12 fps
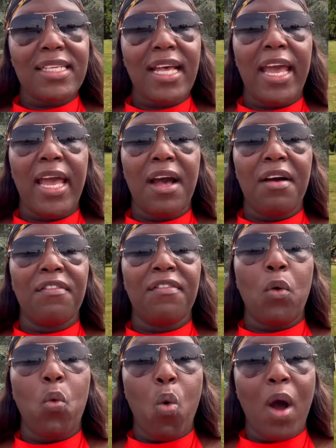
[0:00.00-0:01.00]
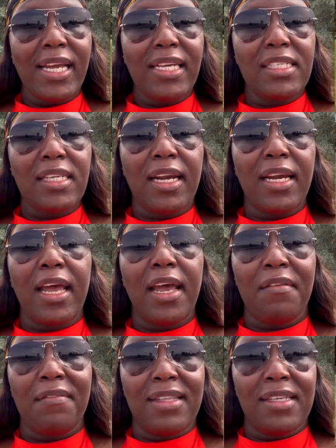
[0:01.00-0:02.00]
I have white and I
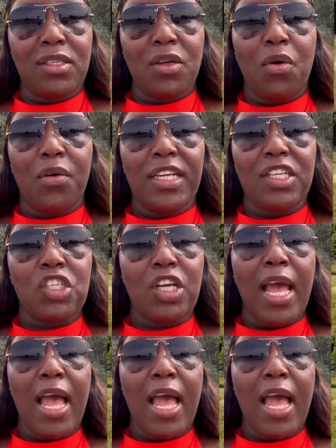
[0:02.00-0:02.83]
have this orange,